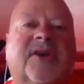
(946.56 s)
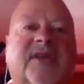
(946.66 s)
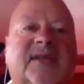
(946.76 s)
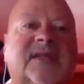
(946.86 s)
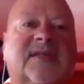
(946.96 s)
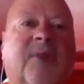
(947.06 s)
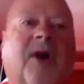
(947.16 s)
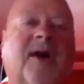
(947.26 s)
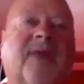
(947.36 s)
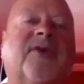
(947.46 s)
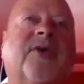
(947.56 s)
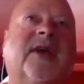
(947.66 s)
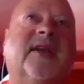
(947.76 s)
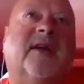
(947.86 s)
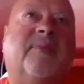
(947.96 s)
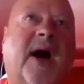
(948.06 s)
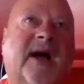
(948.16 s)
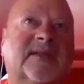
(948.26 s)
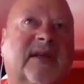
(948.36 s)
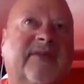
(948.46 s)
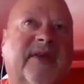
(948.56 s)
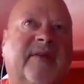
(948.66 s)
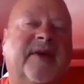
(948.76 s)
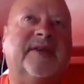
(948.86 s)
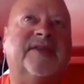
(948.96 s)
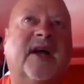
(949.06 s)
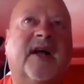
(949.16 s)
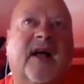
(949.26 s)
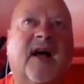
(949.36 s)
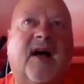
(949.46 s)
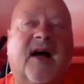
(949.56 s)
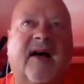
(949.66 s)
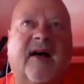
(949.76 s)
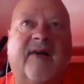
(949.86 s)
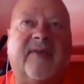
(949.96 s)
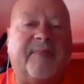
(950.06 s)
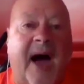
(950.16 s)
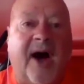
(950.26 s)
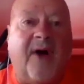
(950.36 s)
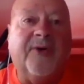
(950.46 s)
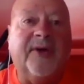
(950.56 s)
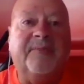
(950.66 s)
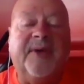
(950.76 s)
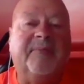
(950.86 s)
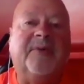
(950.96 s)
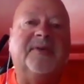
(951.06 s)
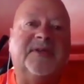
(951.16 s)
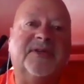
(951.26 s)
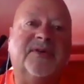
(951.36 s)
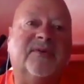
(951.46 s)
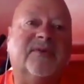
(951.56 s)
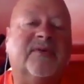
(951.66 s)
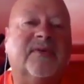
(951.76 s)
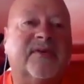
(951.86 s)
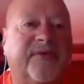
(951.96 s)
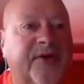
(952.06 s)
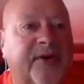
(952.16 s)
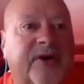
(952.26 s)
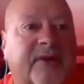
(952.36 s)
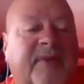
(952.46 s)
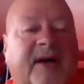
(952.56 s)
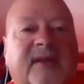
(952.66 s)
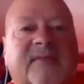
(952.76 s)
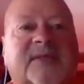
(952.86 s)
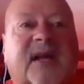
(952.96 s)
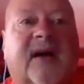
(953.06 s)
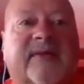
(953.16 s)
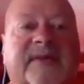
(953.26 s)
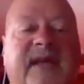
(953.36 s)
And this is part of creating a positive image, of empowering people to feel good about themselves